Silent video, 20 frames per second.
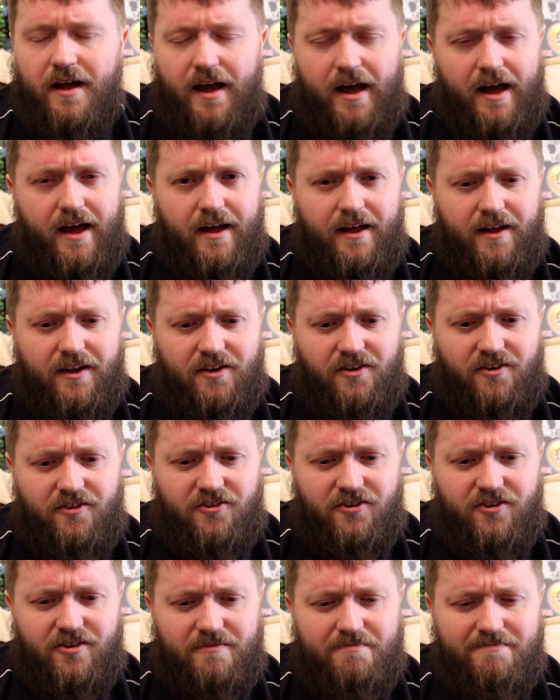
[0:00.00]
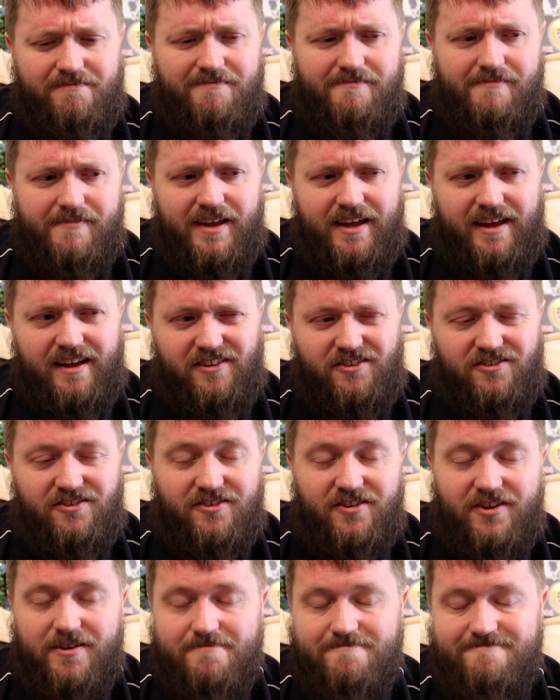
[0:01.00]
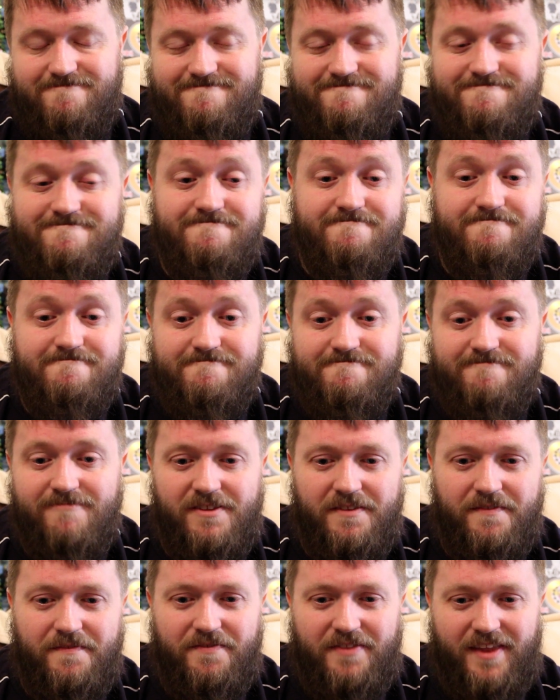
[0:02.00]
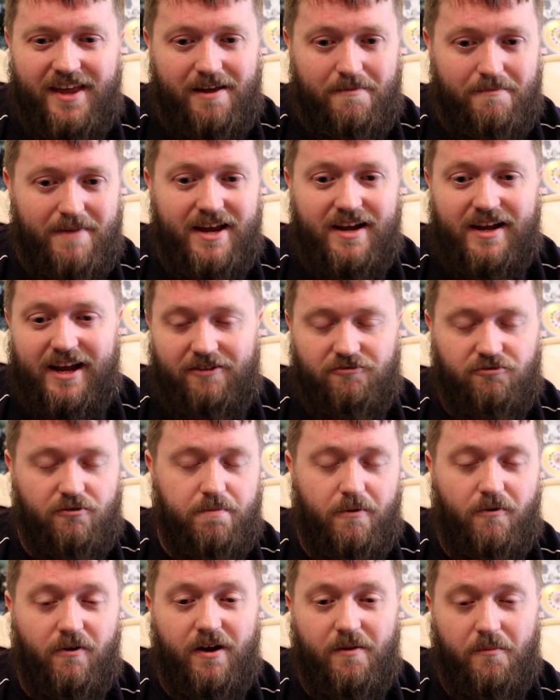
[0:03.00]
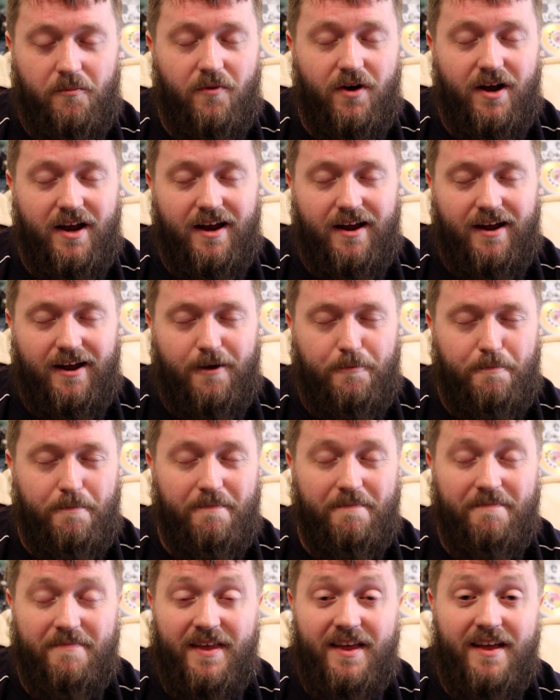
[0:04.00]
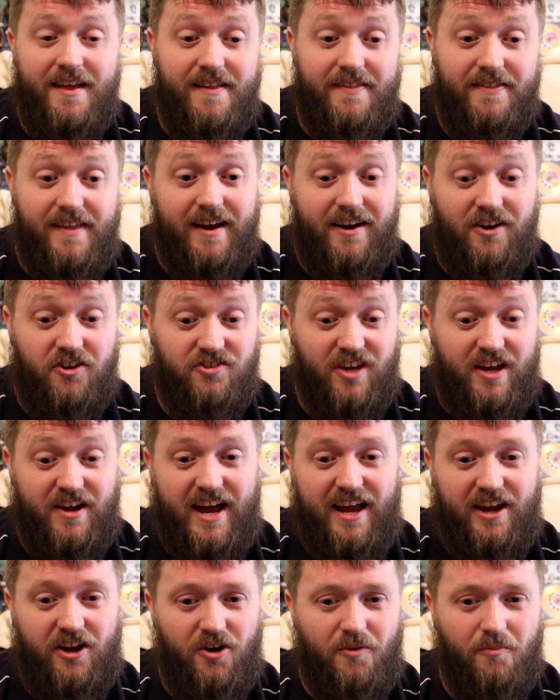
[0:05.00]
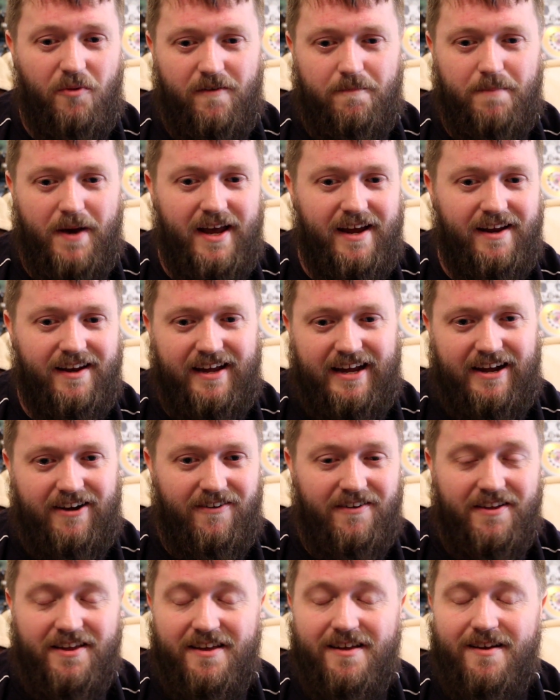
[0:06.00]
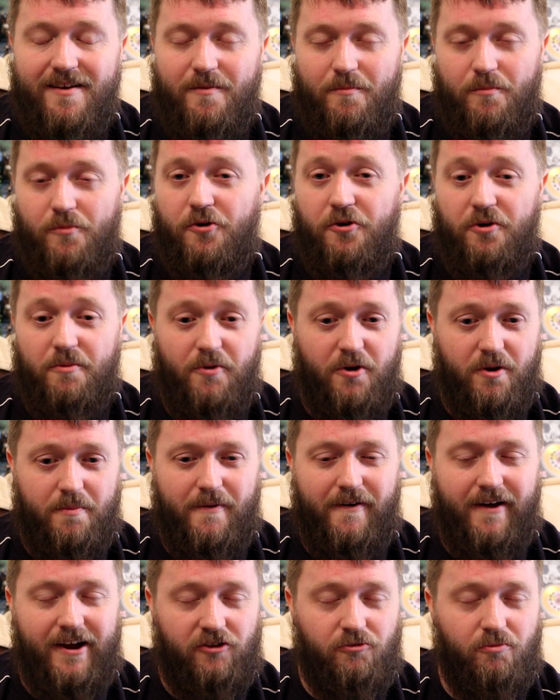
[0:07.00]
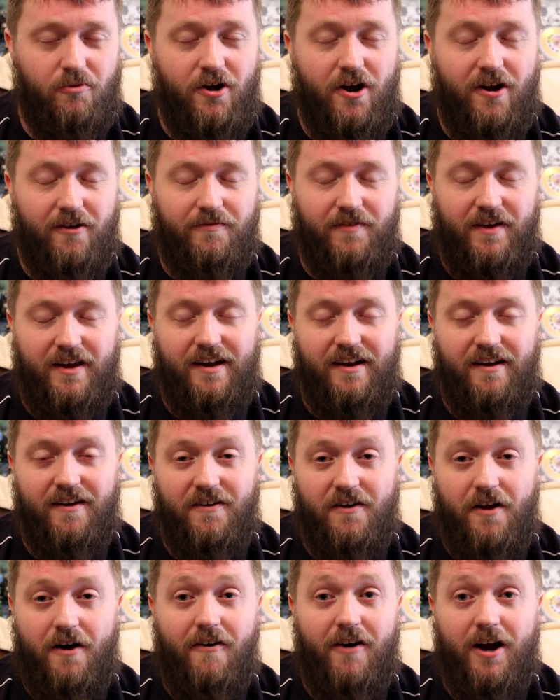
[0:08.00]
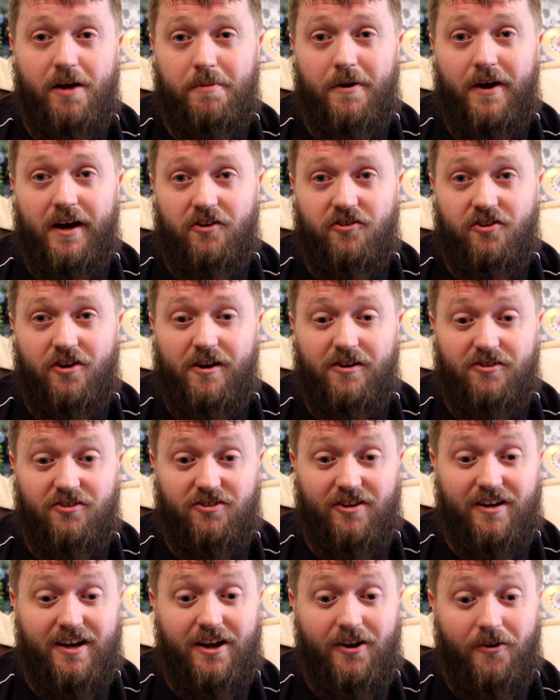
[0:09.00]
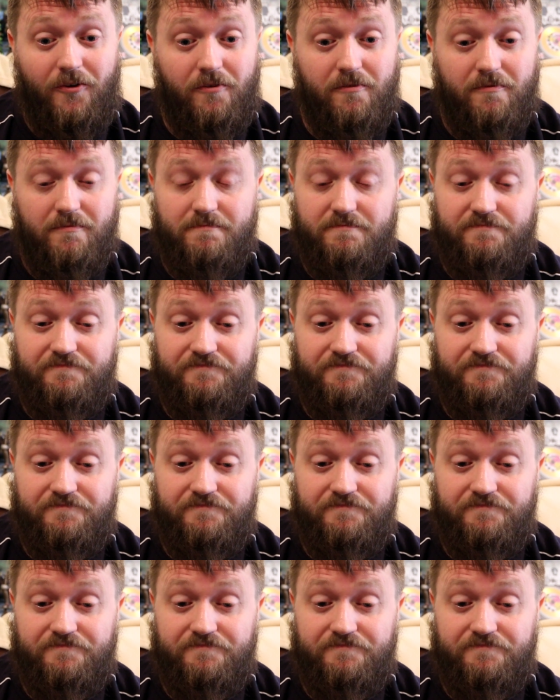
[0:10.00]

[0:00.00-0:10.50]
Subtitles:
And it may get to a point where they're going to say, hang on, we've paid out more than what the bike's worth in the hire bike charges alone.